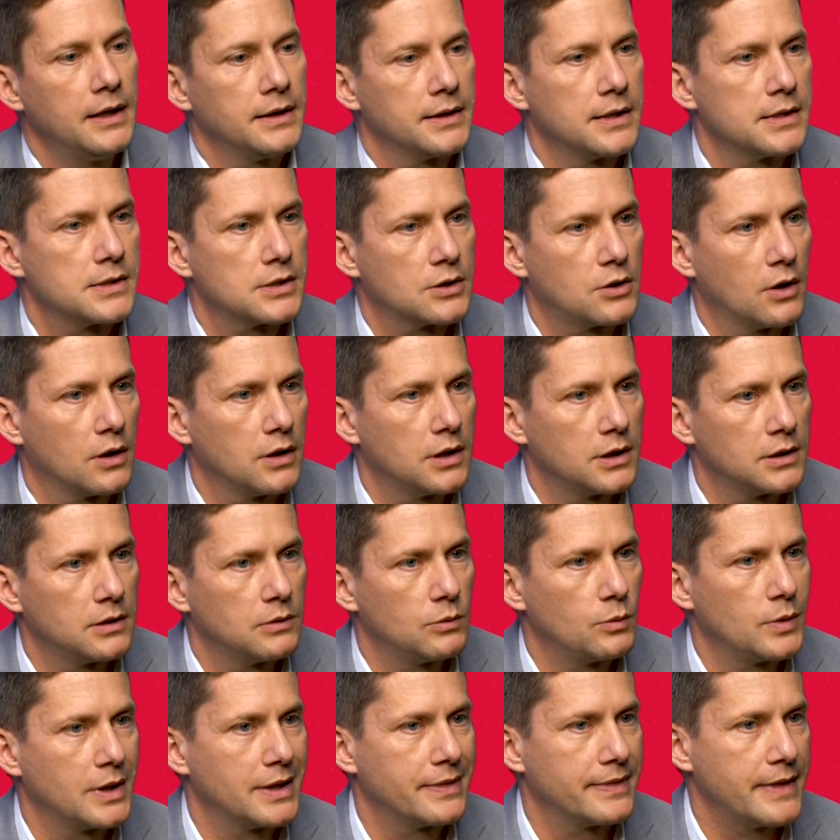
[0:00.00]
the scholar
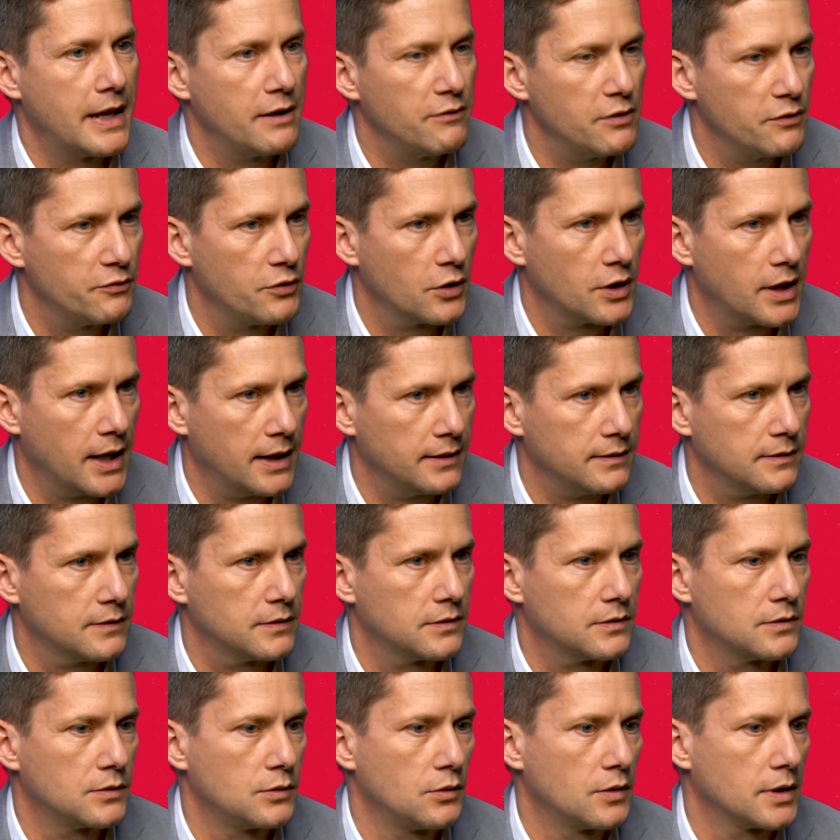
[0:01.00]
will never
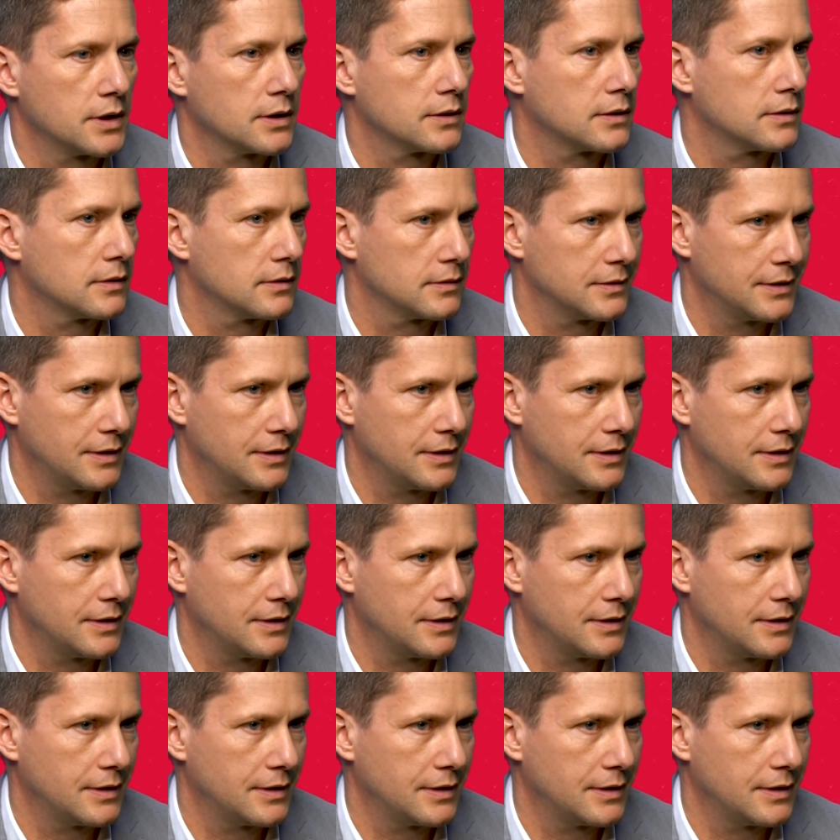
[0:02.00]
forget during